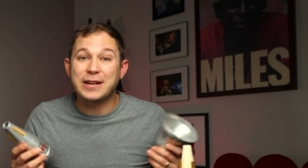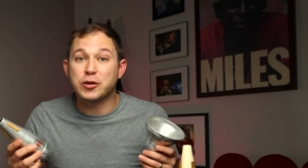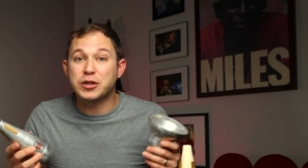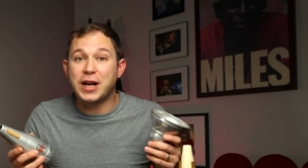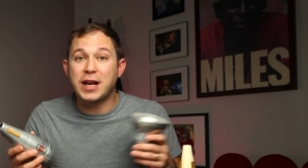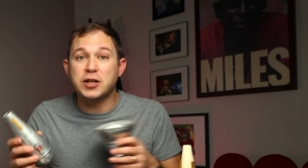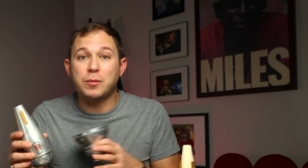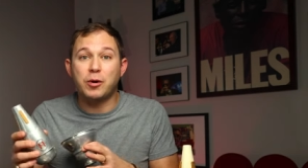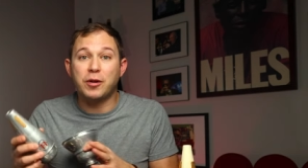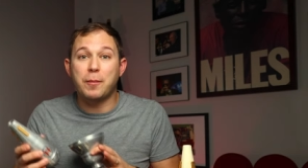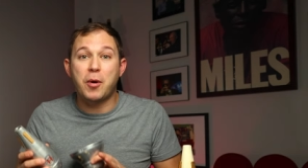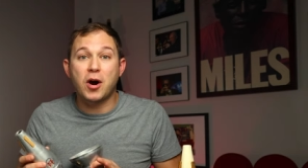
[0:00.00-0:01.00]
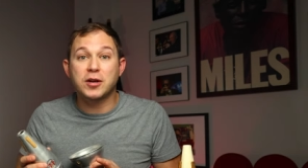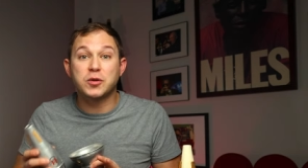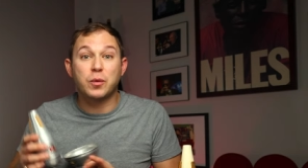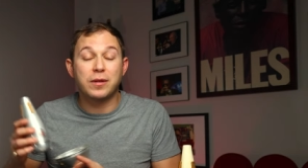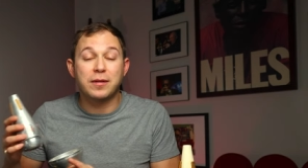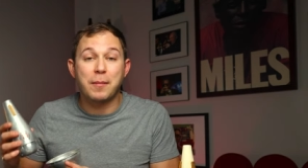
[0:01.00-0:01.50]
interchangeable, the
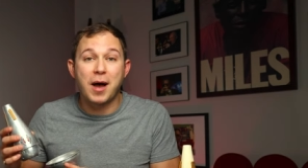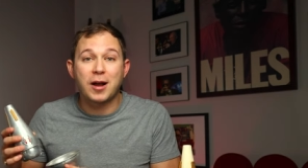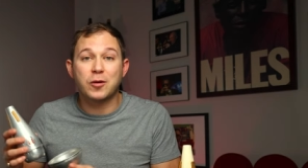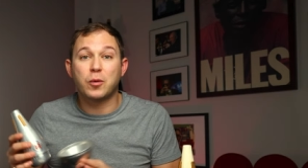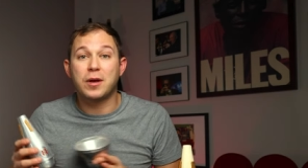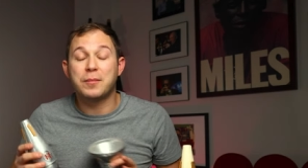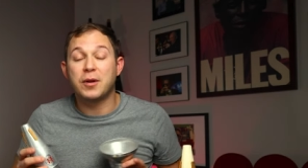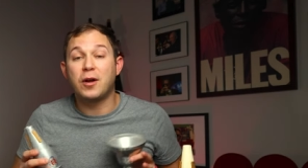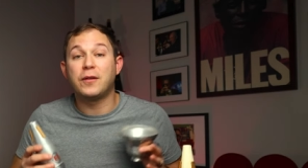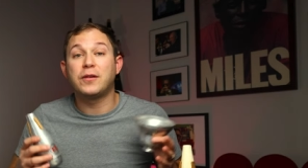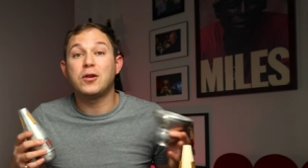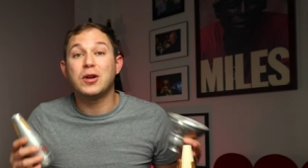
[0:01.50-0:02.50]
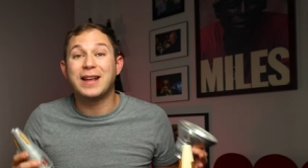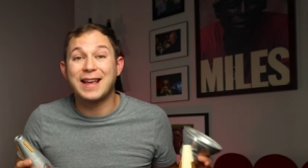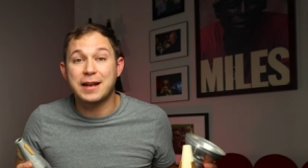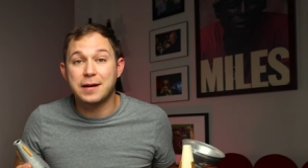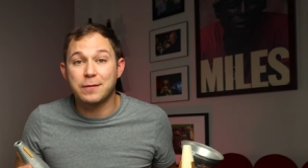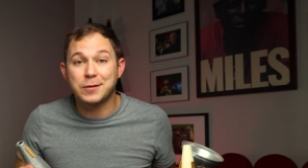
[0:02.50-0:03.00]
parts with the modern one, but also you're going to
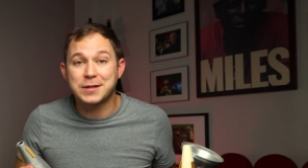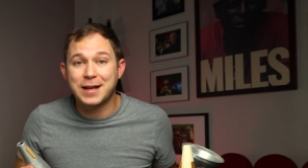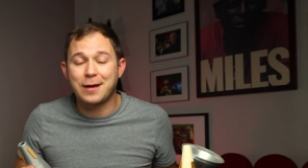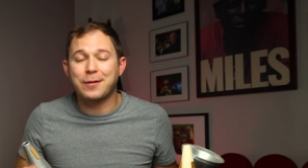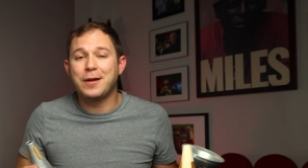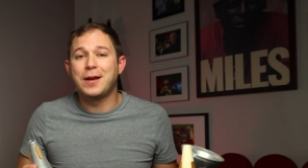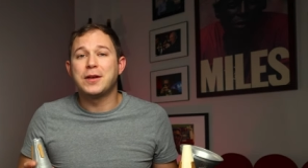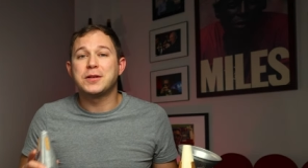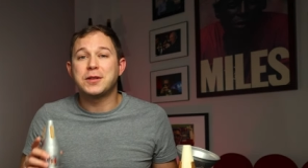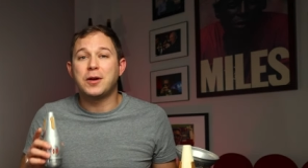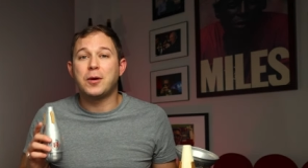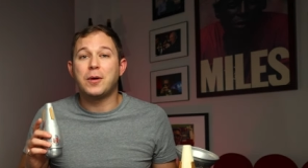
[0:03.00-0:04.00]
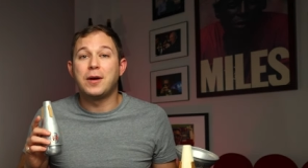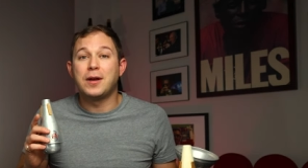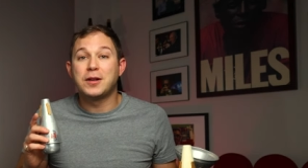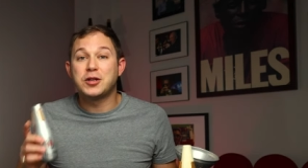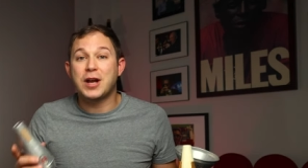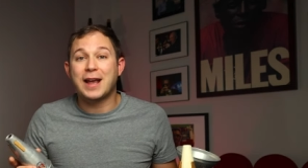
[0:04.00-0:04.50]
get a different sound. So
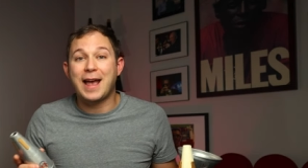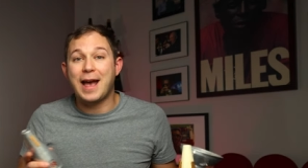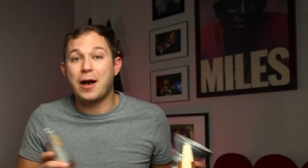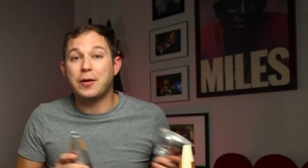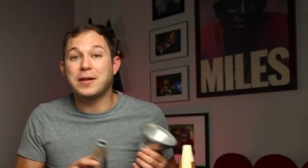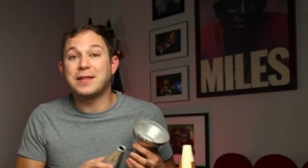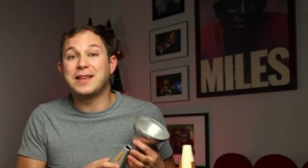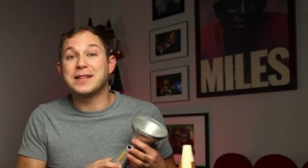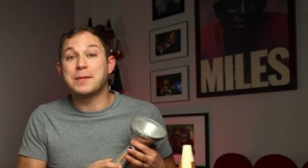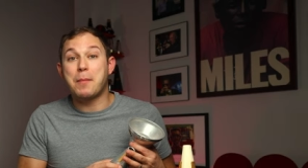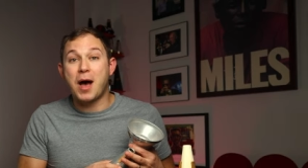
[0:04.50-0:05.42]
check out this